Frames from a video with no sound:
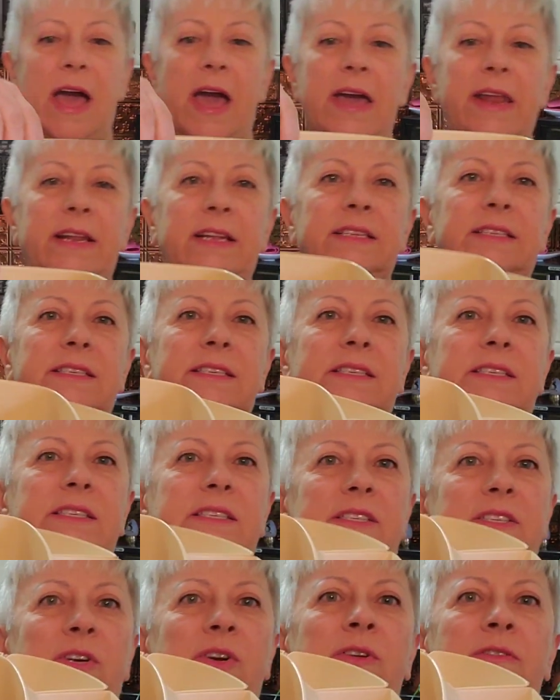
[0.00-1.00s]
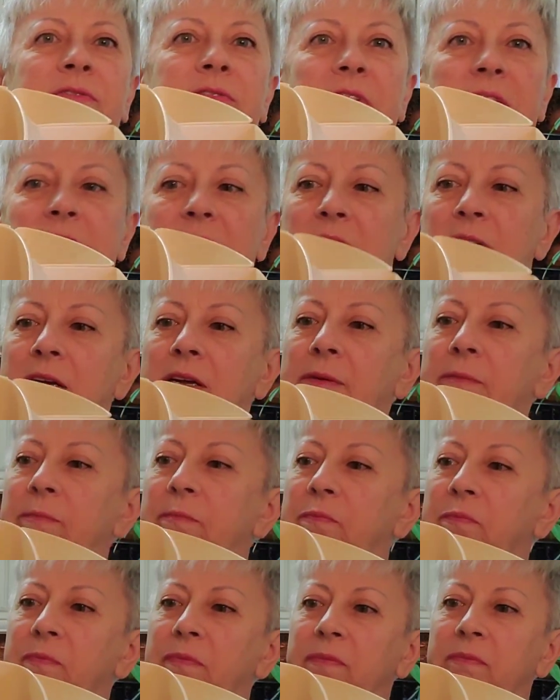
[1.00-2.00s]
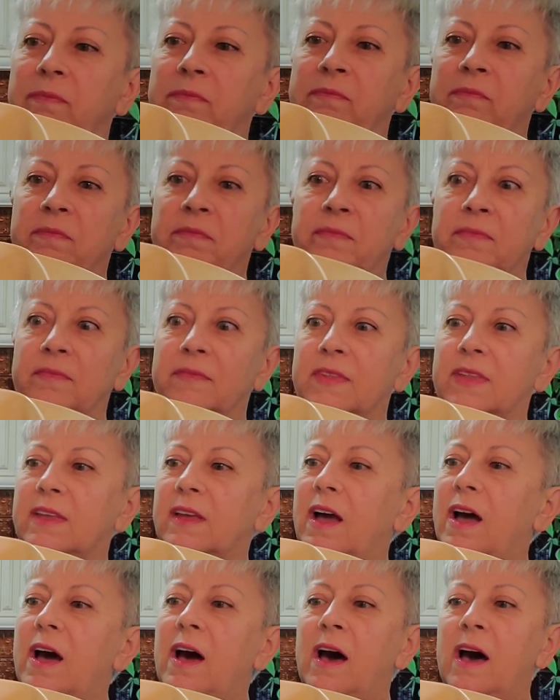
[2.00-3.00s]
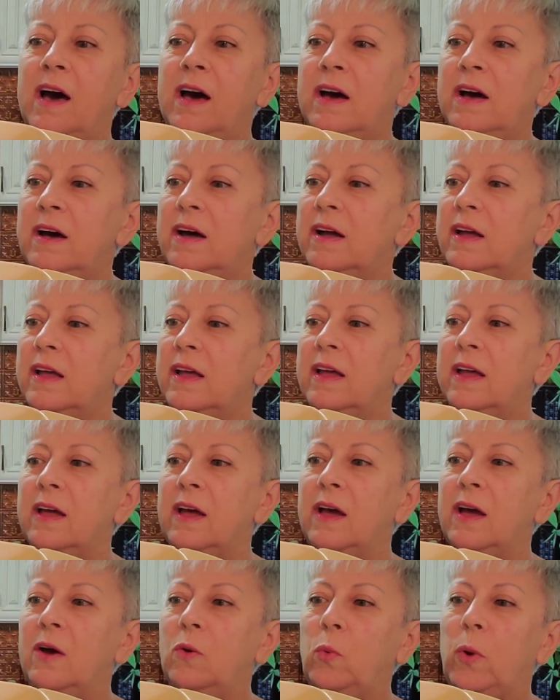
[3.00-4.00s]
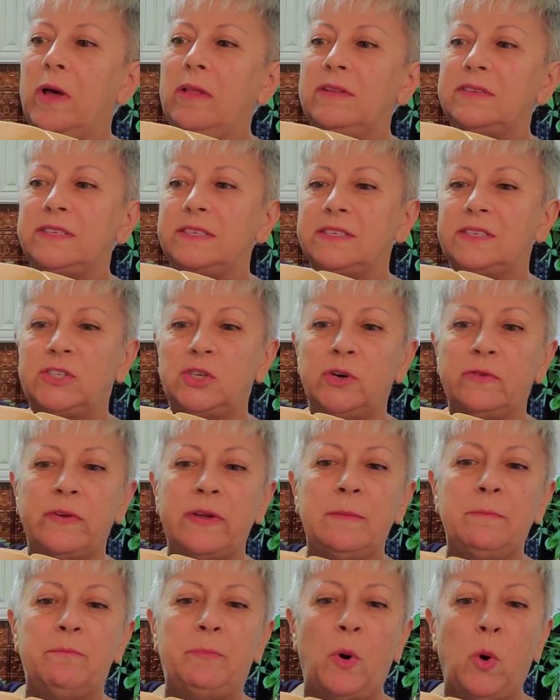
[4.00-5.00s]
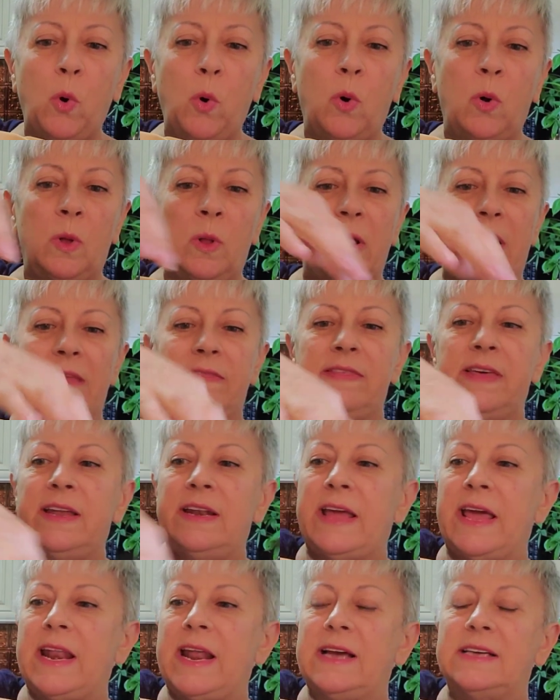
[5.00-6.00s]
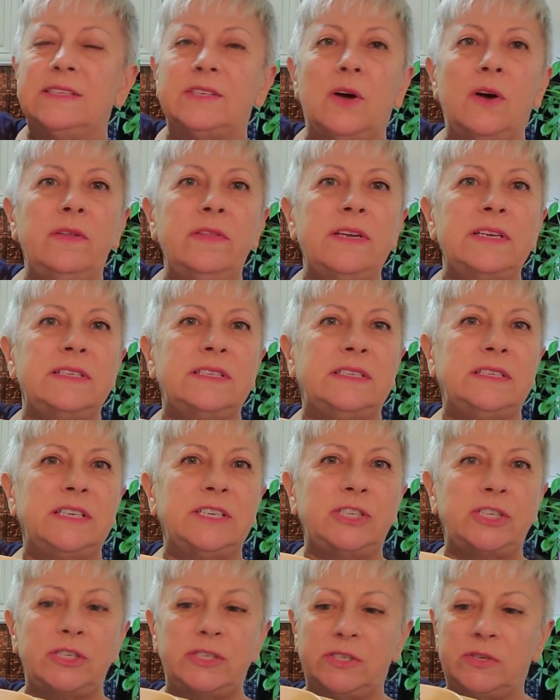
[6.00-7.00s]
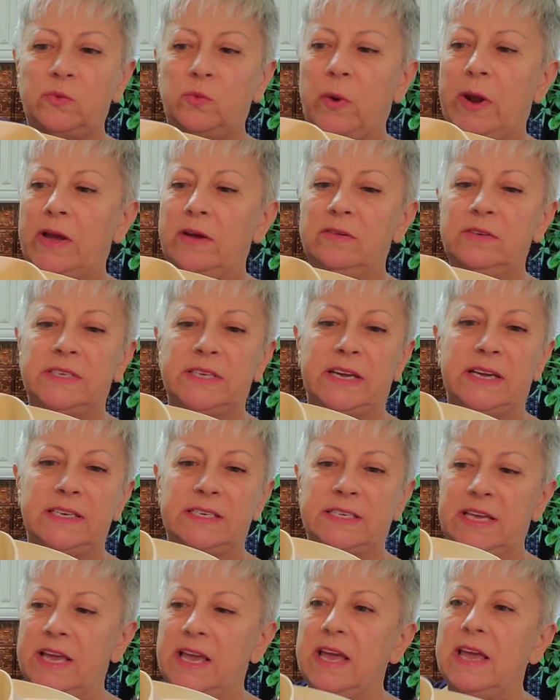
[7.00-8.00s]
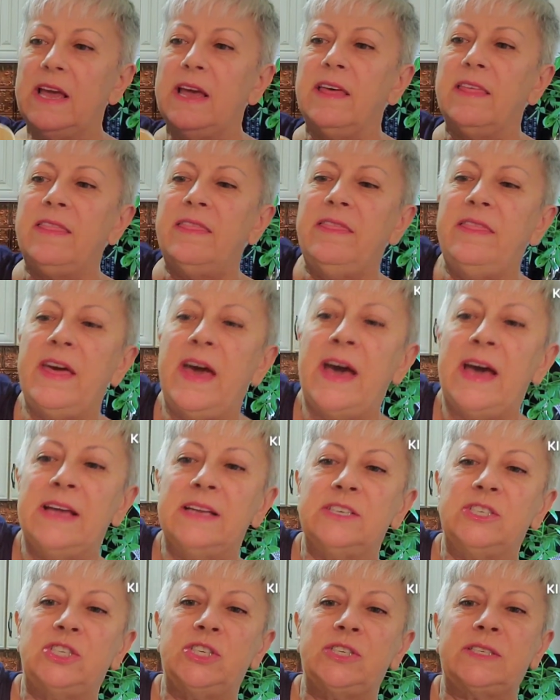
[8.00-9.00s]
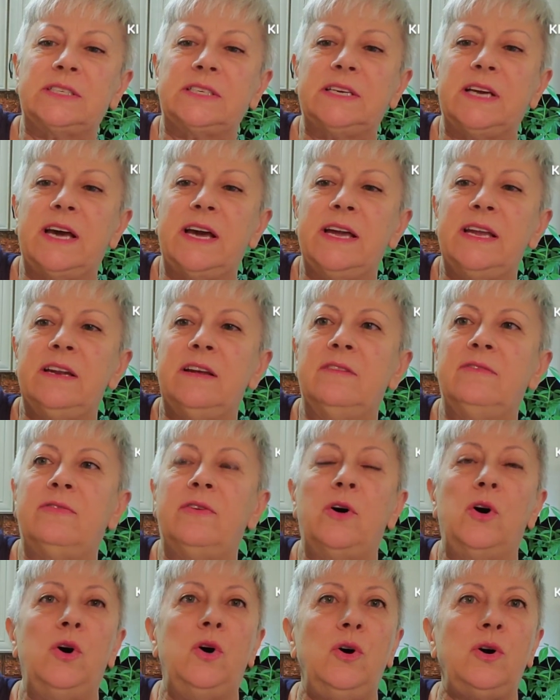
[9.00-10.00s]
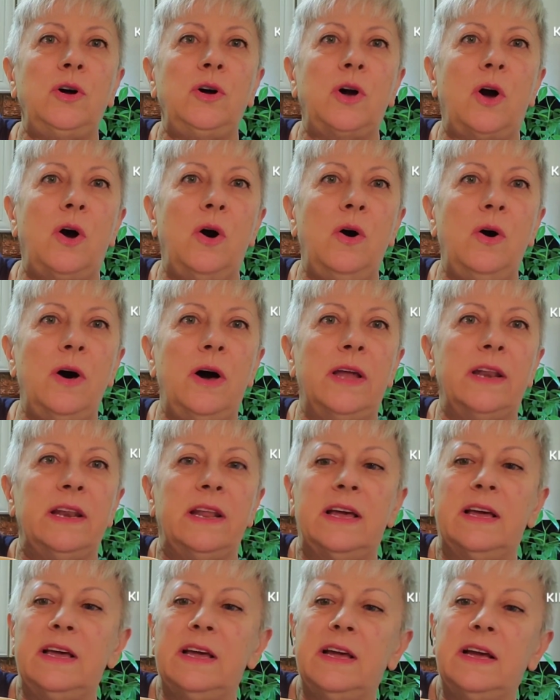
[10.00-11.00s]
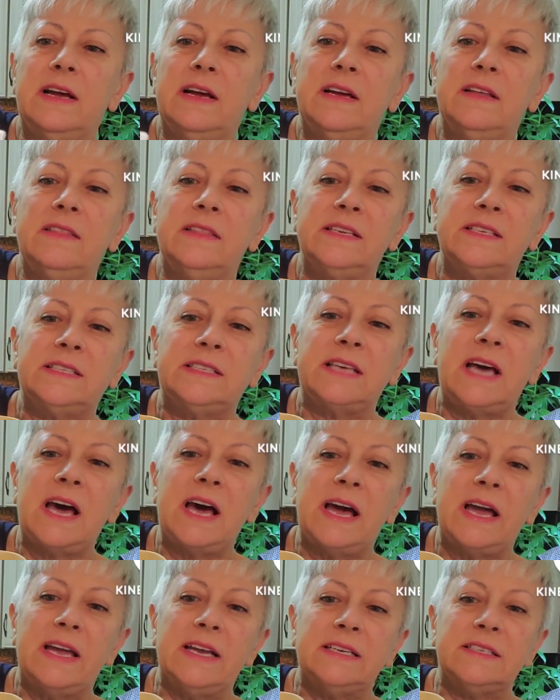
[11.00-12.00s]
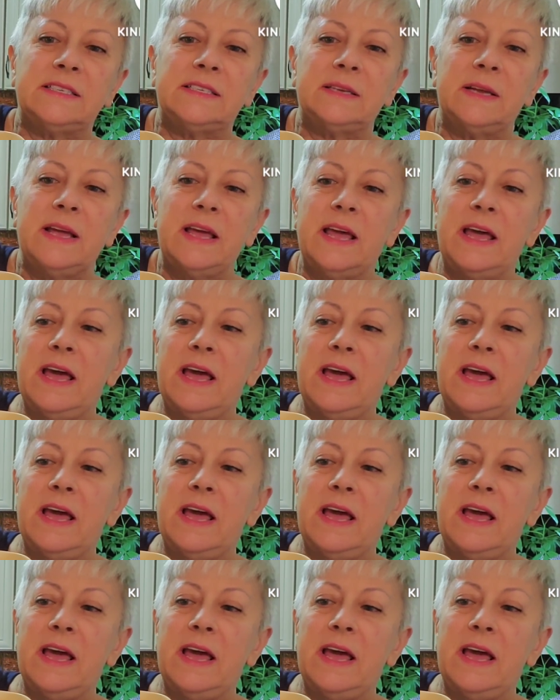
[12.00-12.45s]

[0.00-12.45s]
And it's a serving, uh, well, it's a serving bowl, and then it has all these dishes around it that just kind of hook on the sides.